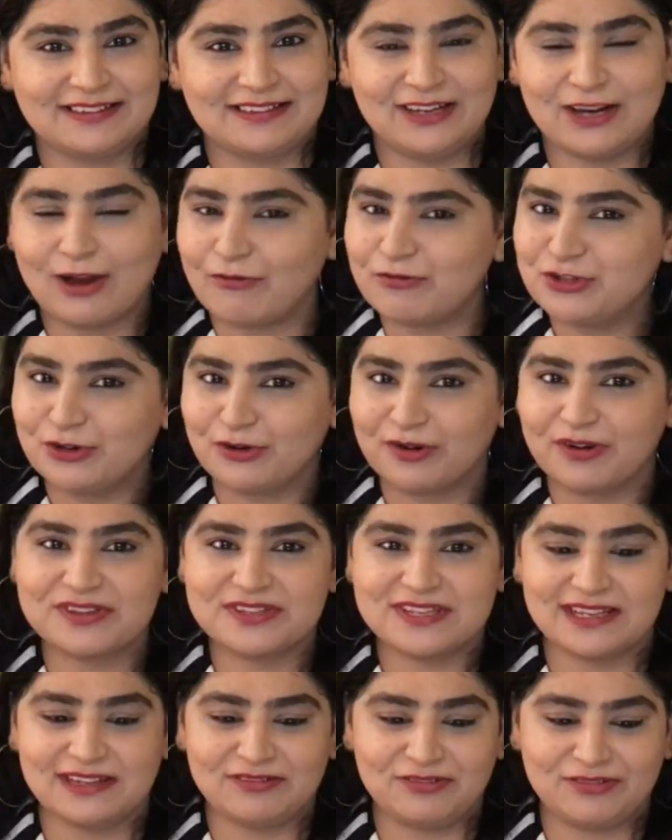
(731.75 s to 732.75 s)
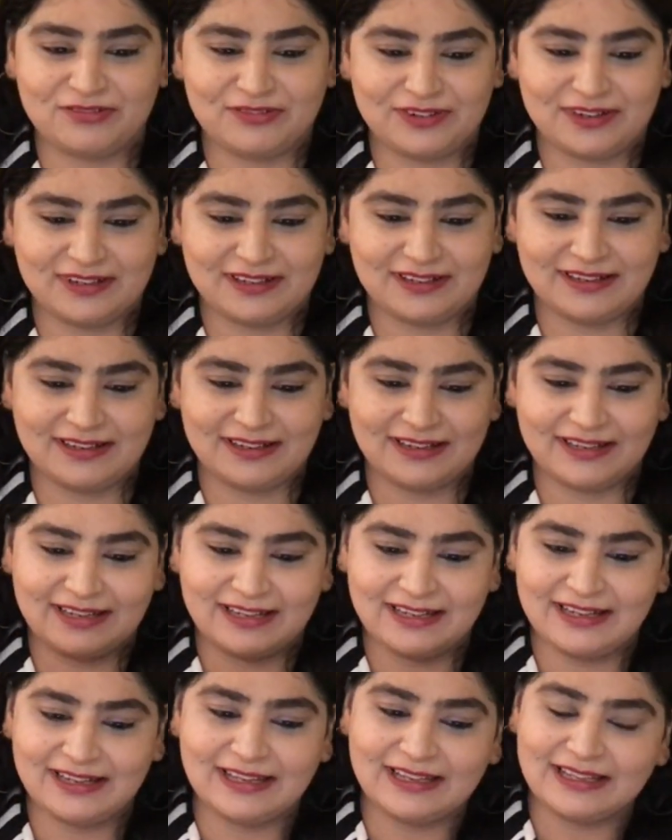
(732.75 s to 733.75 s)
Love yourself.
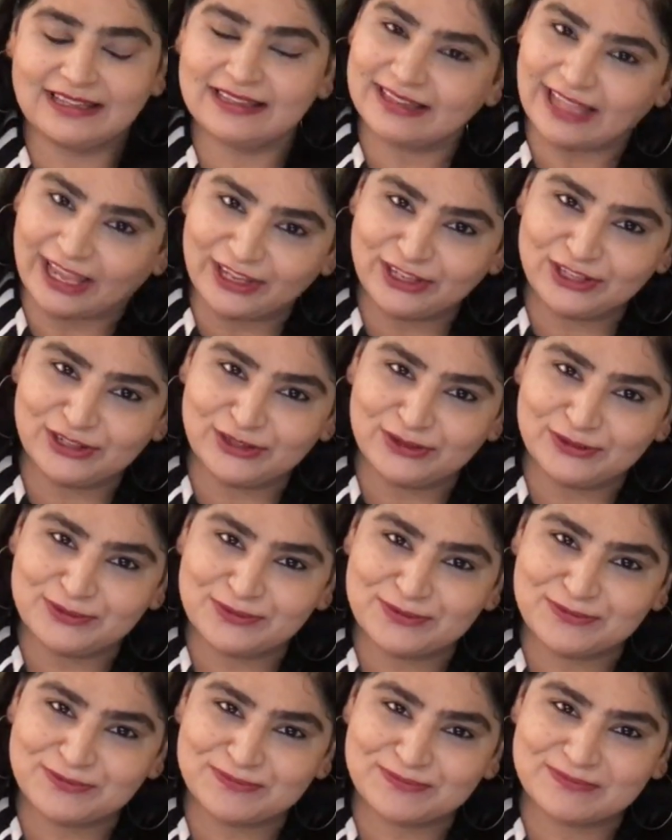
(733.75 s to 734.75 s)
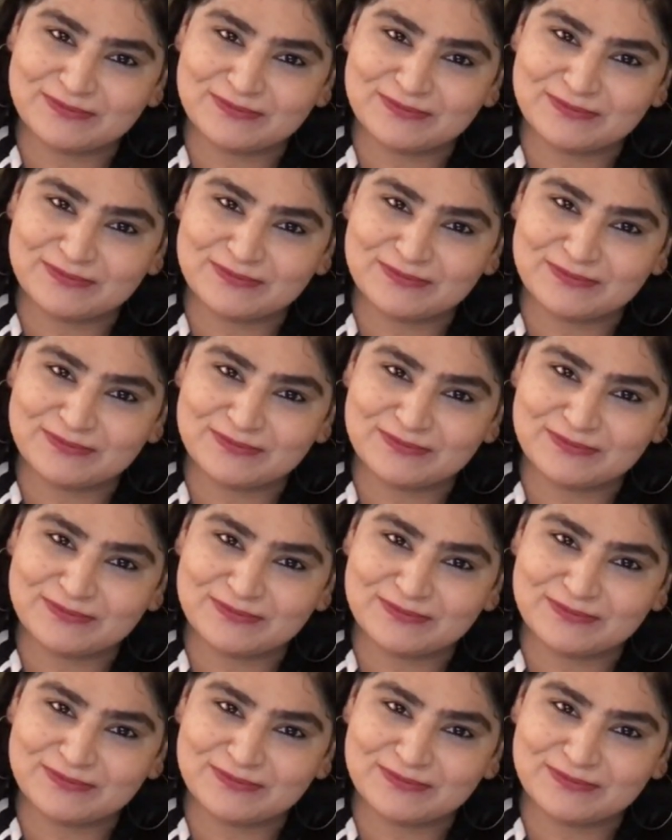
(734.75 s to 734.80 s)
Thank you.